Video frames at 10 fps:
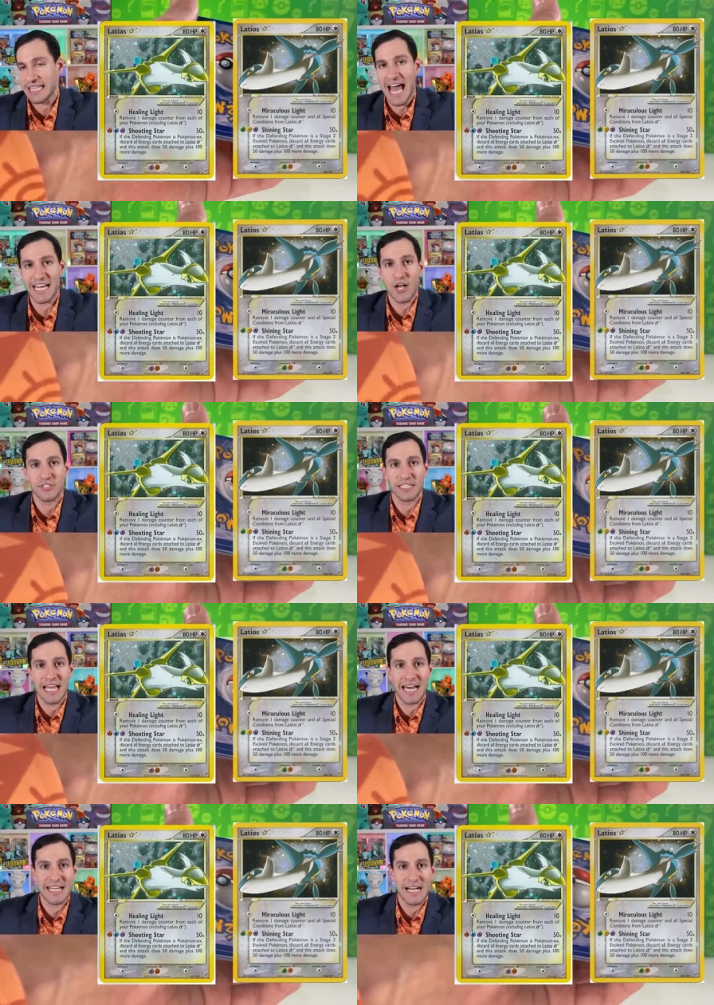Latios and
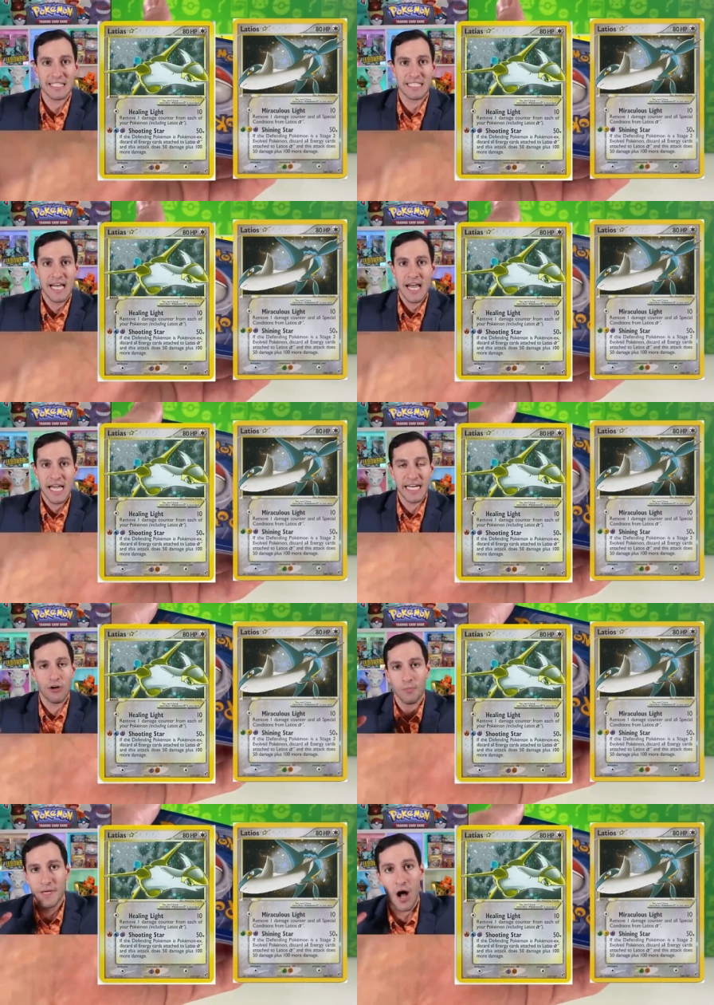Latias, and that
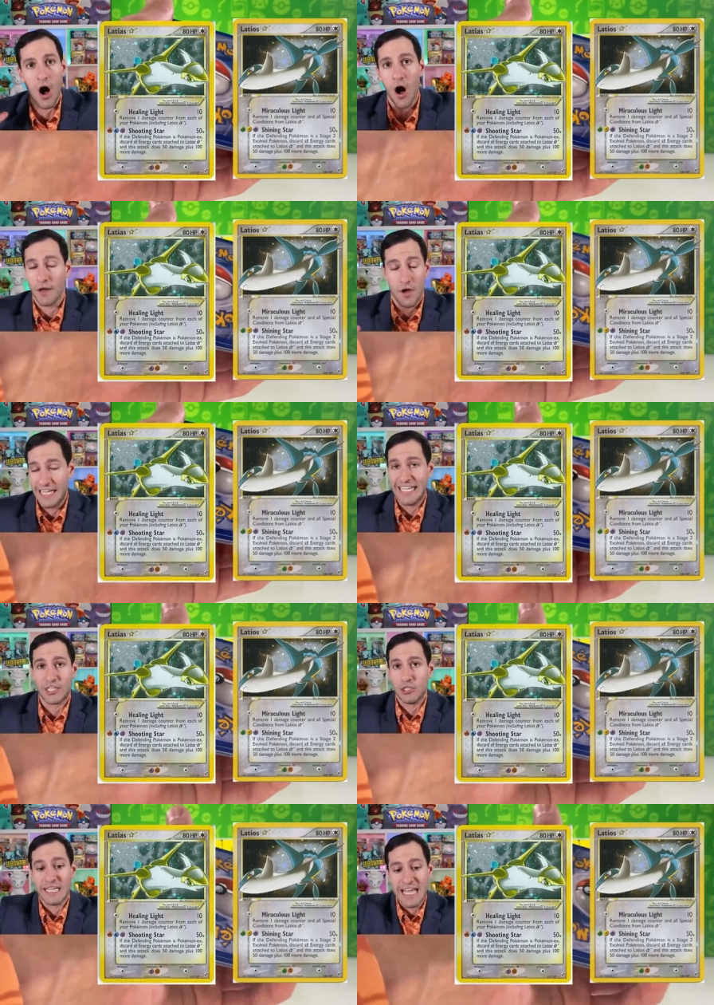will be
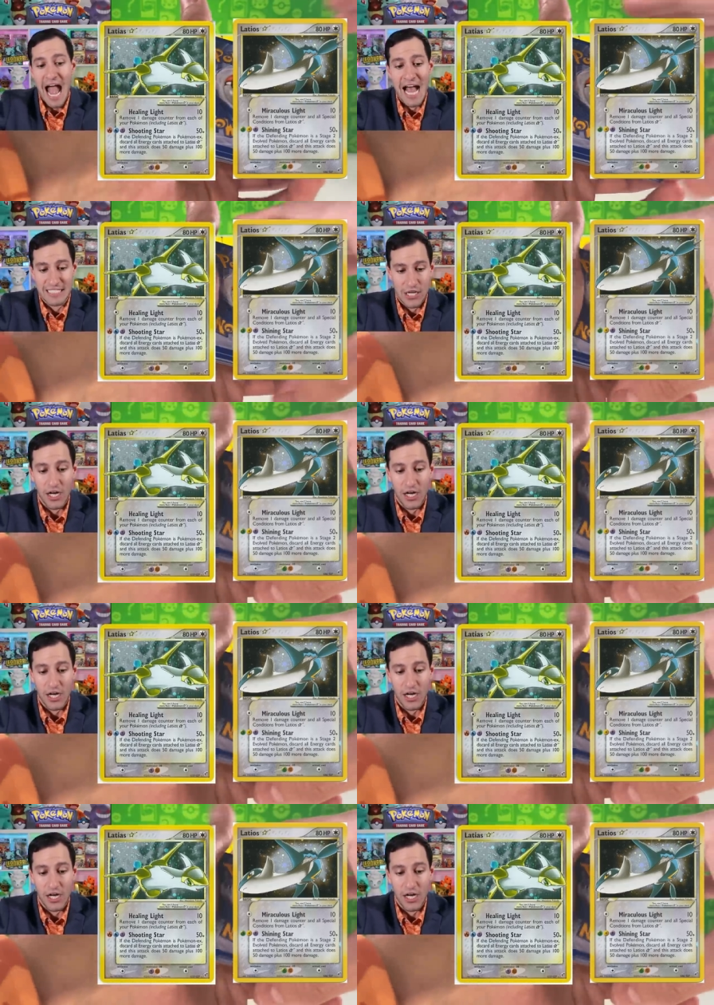equally as